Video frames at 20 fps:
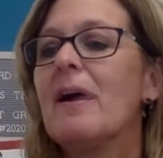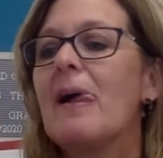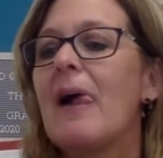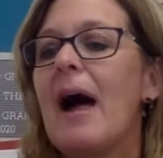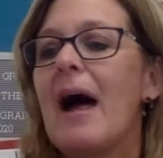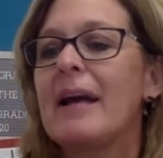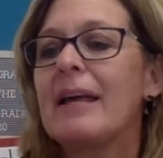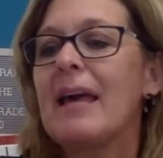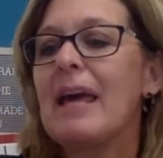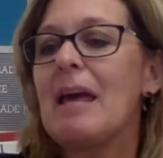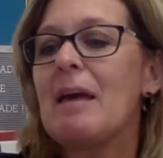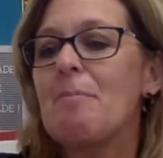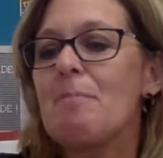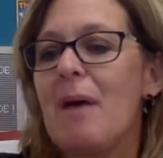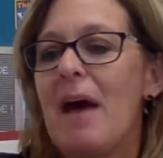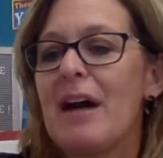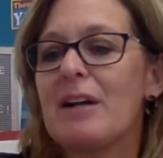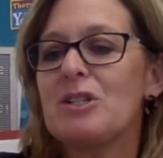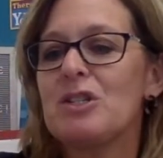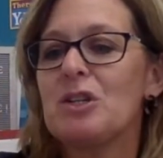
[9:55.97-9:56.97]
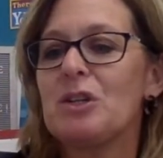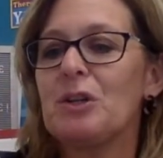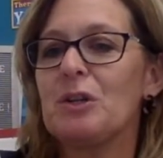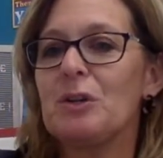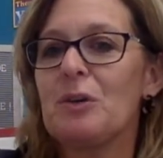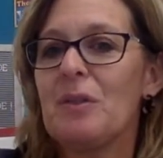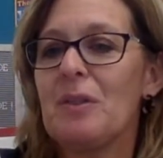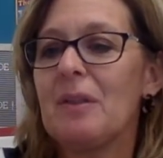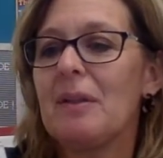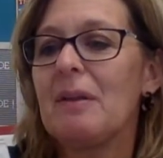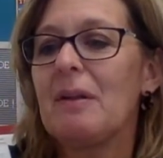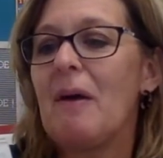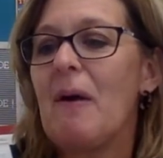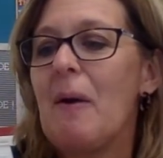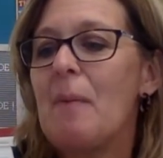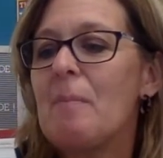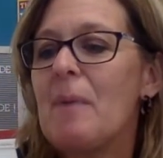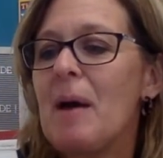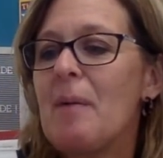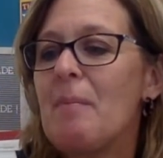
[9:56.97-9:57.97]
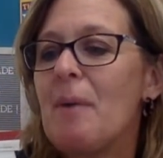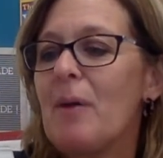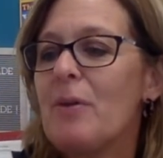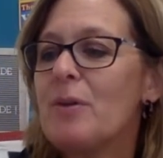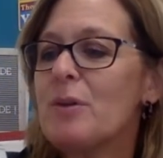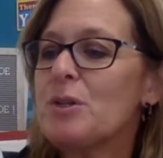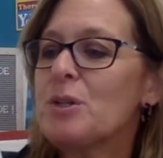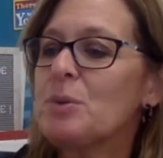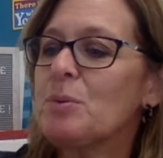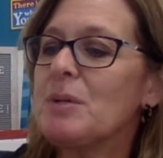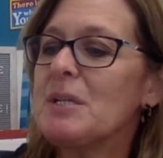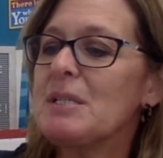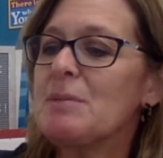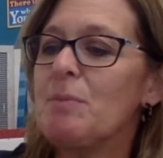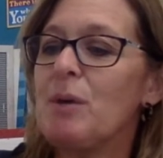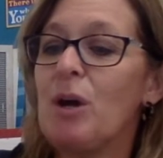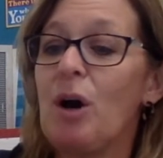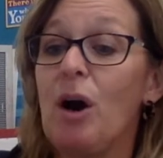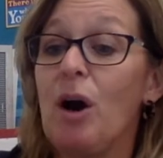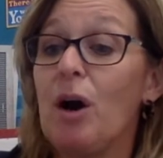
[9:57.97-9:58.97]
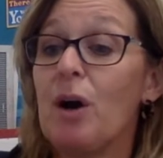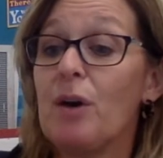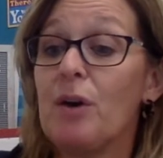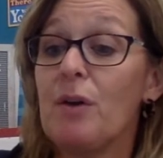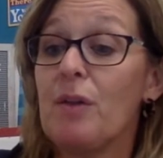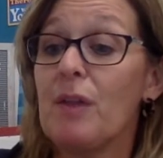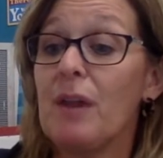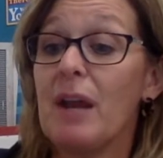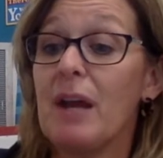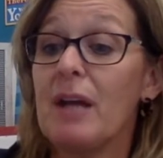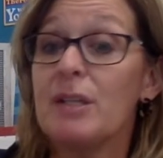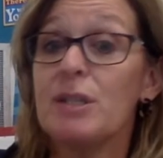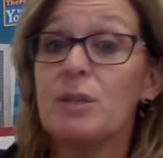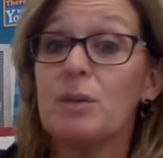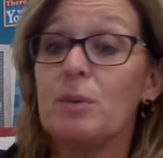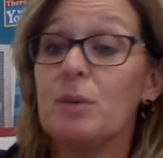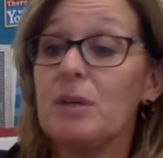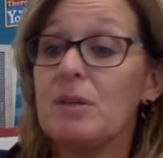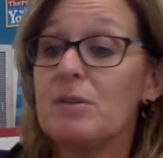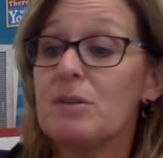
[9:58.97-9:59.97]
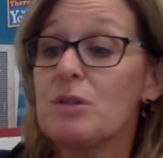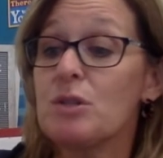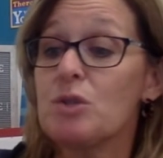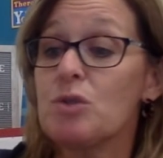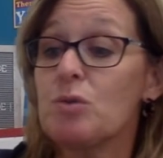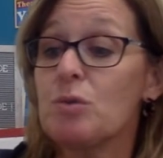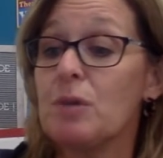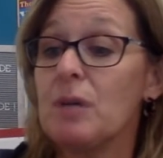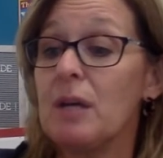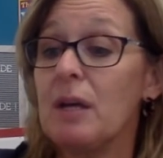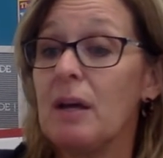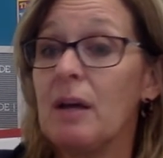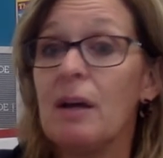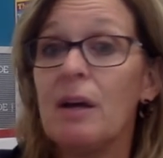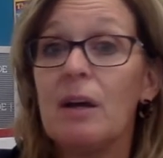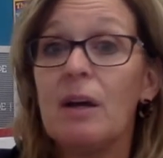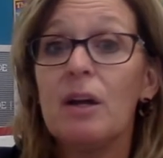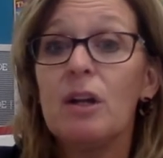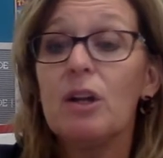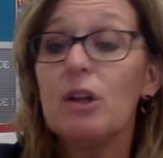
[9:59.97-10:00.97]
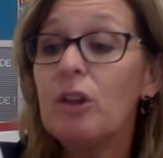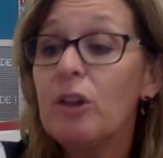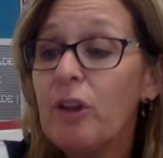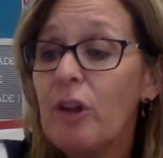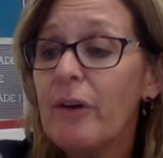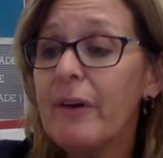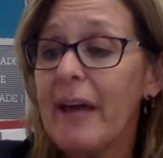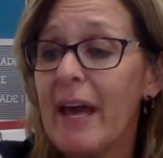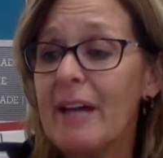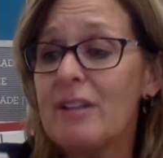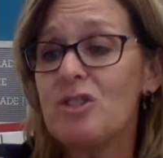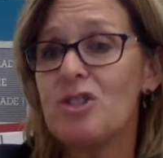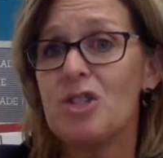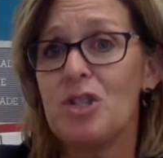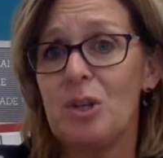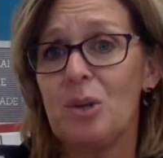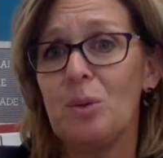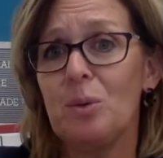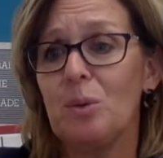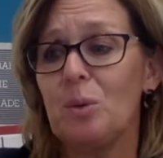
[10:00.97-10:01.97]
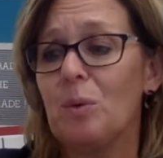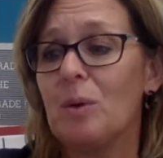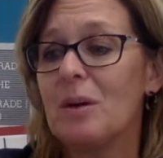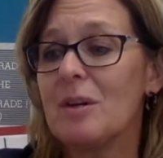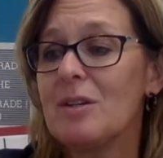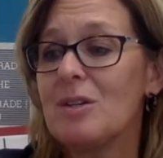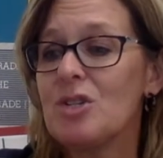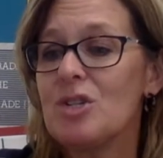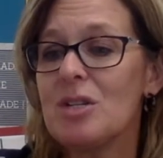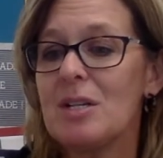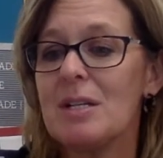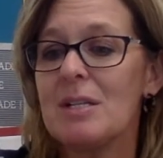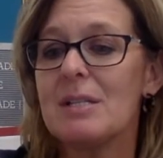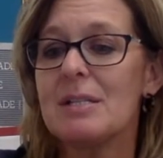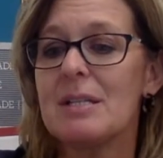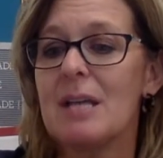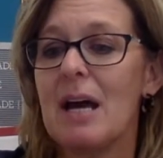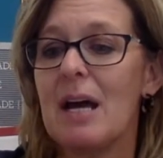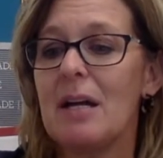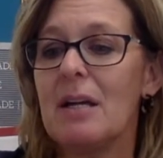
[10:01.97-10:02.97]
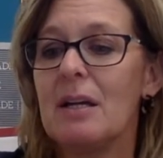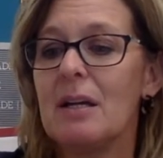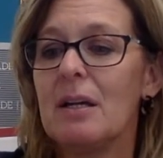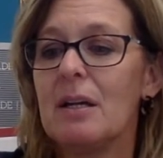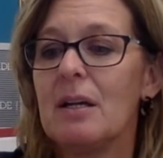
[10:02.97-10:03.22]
I came back to earth. My mother squeezed me harder than I squeezed the tree. Look at you, she said.